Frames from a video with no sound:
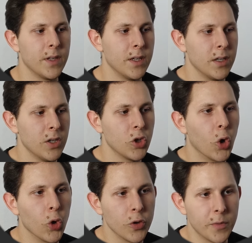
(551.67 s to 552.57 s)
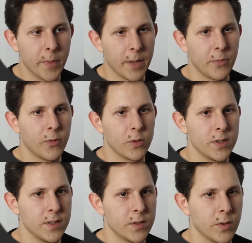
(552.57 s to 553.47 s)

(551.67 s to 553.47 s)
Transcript: the gold map for this